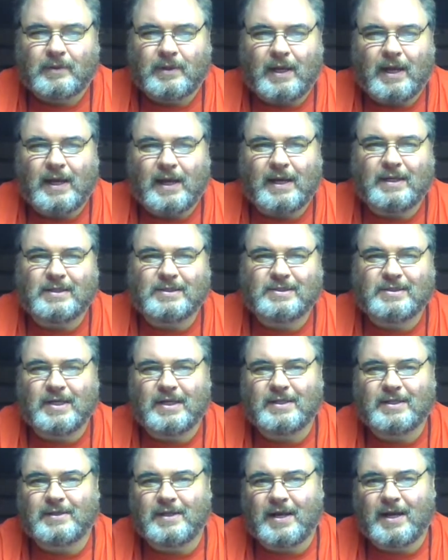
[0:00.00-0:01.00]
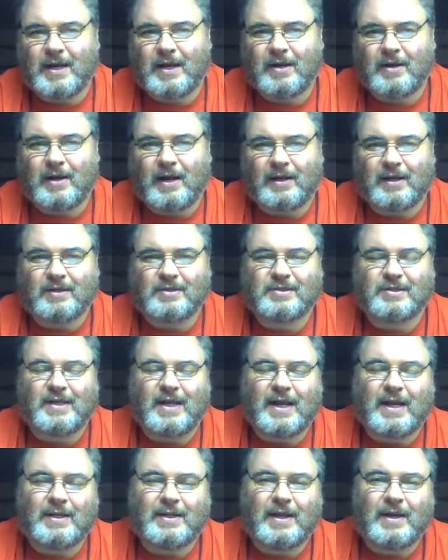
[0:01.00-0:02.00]
I gotta sit there, I gotta
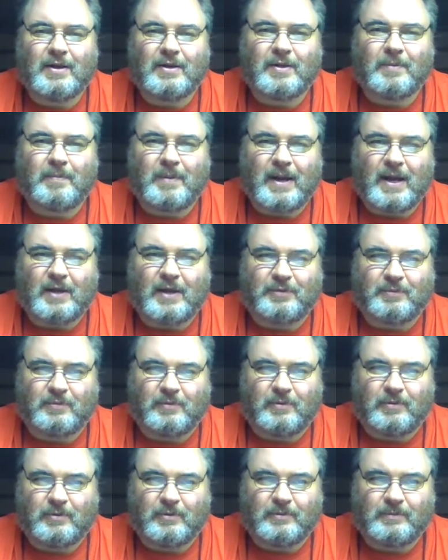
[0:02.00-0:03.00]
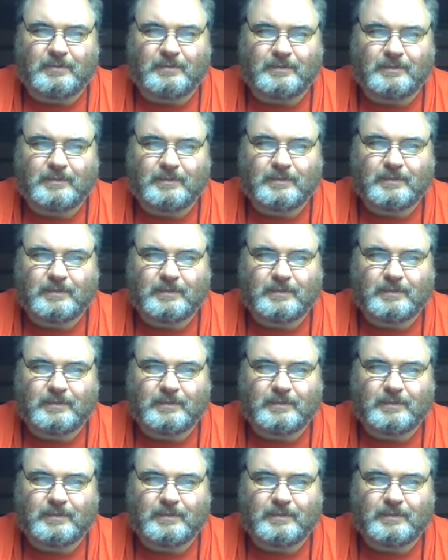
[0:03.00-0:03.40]
stand there in the bathroom.